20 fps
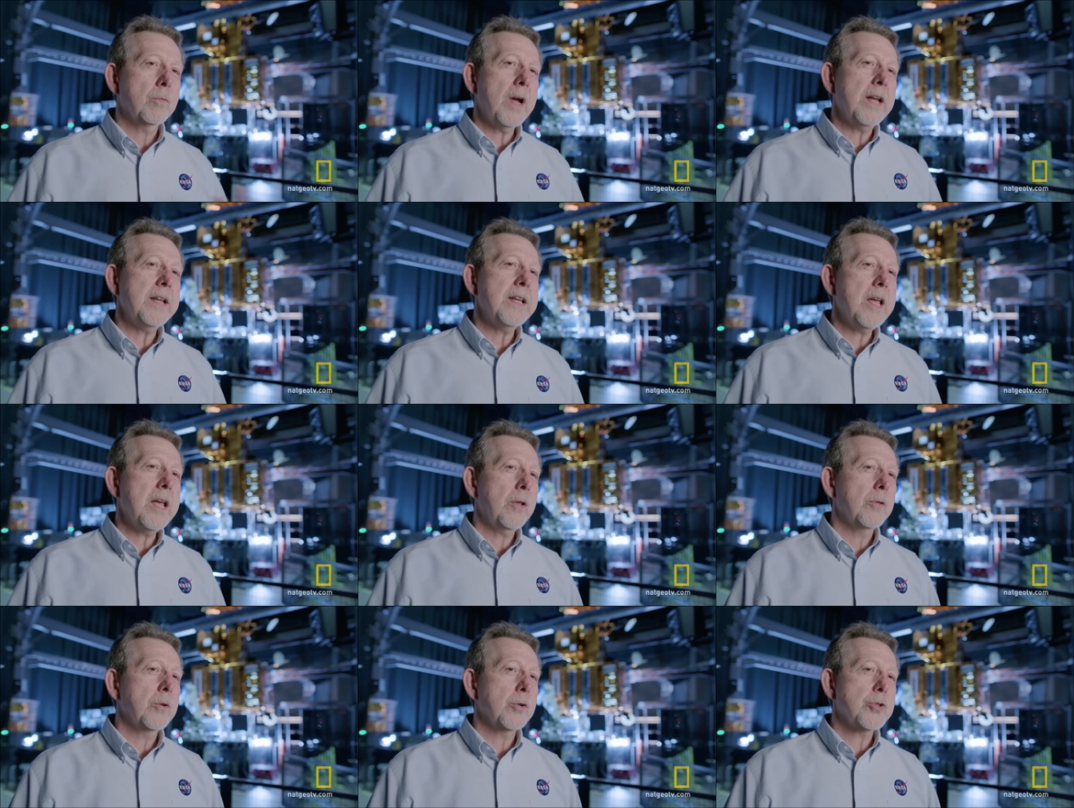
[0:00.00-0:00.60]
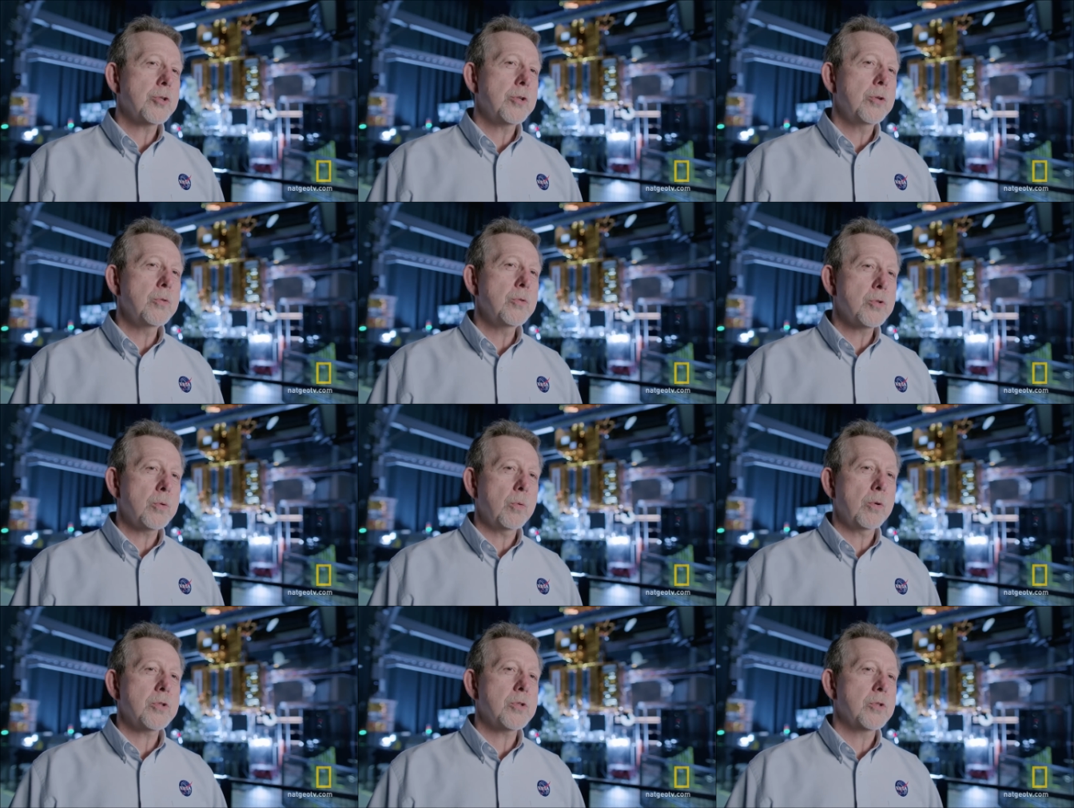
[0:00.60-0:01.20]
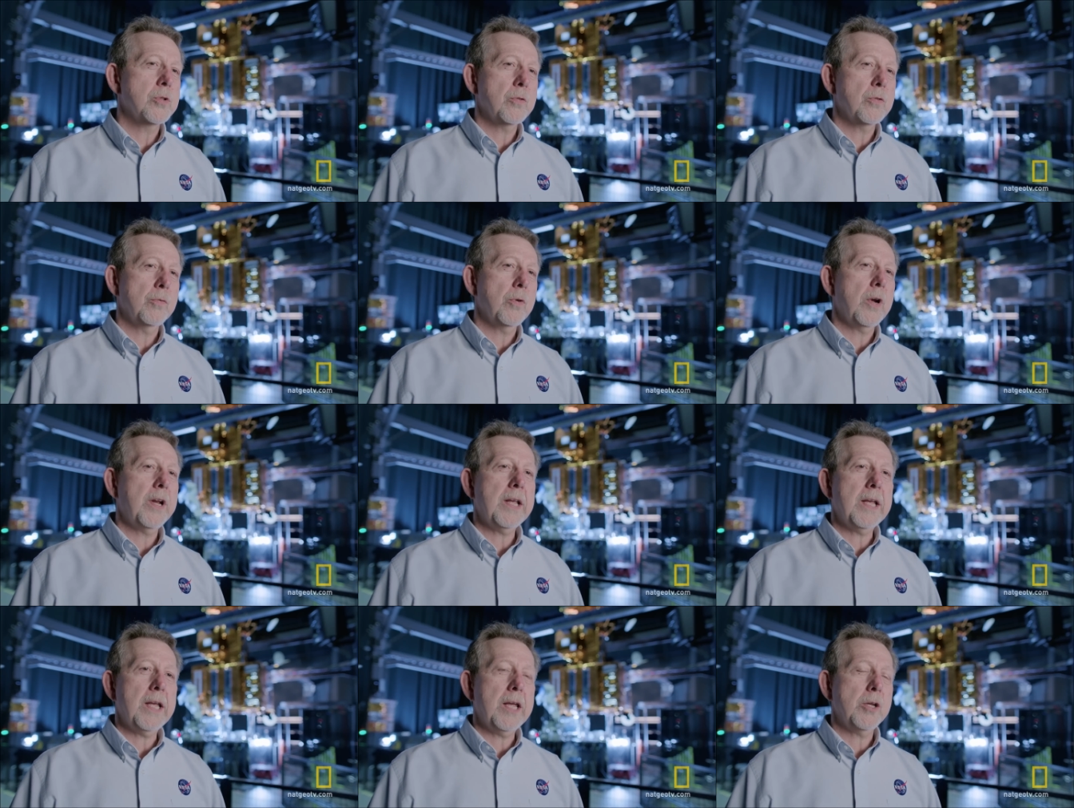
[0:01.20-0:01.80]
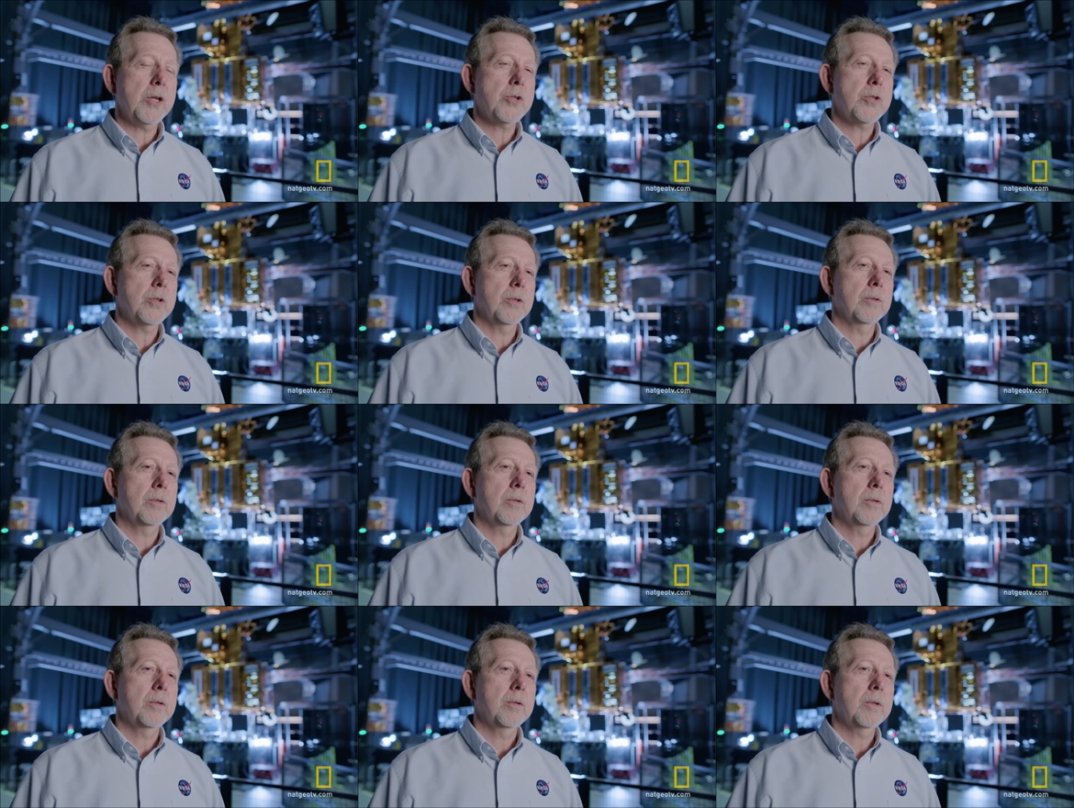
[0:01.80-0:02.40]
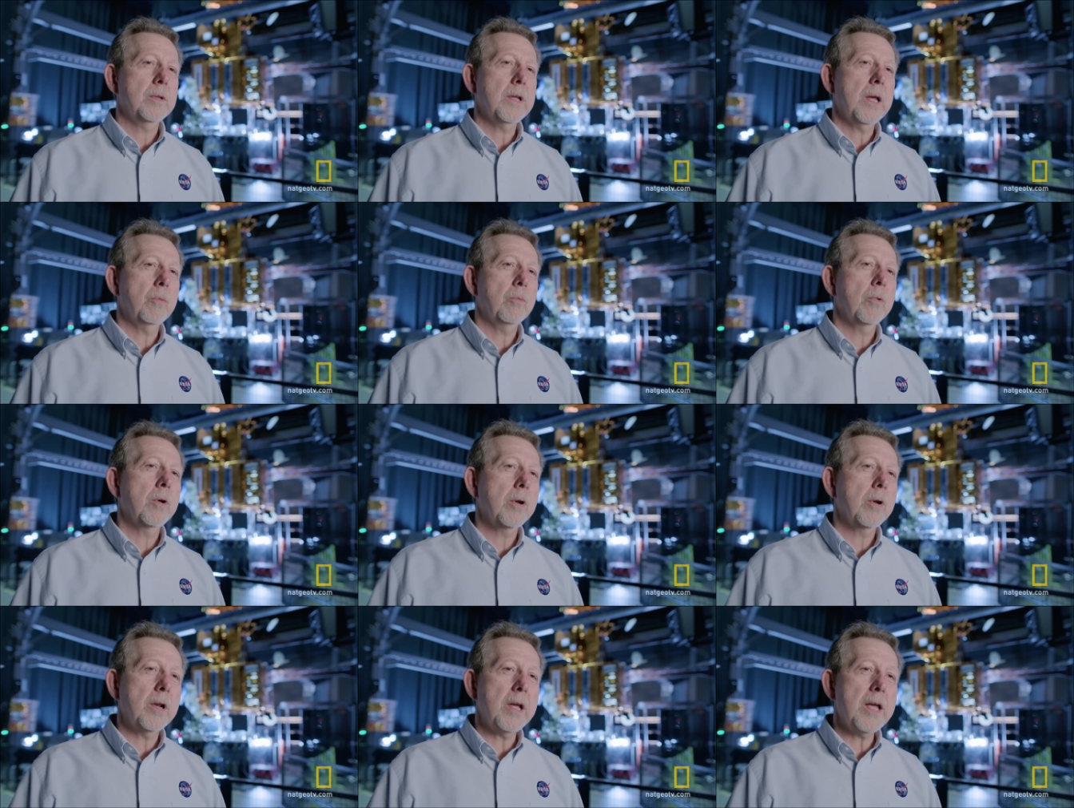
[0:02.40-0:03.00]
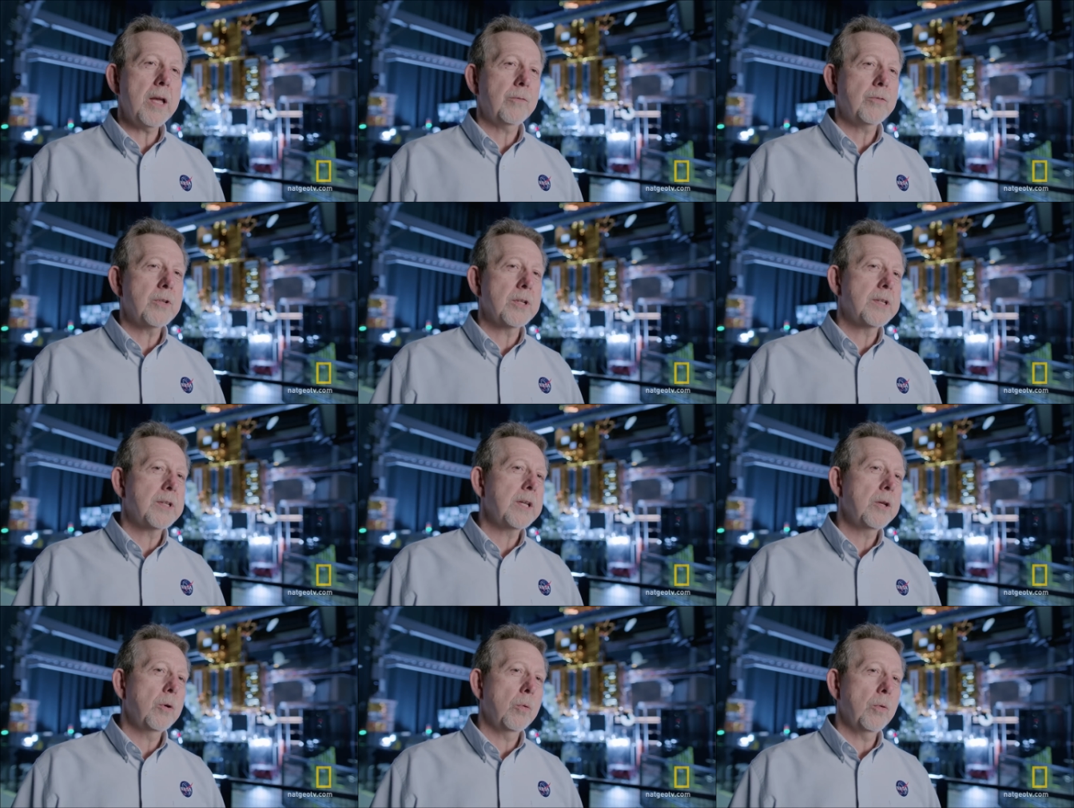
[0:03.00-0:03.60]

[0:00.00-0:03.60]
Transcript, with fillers: Right now, there's two sources of radiation that we're going to have to deal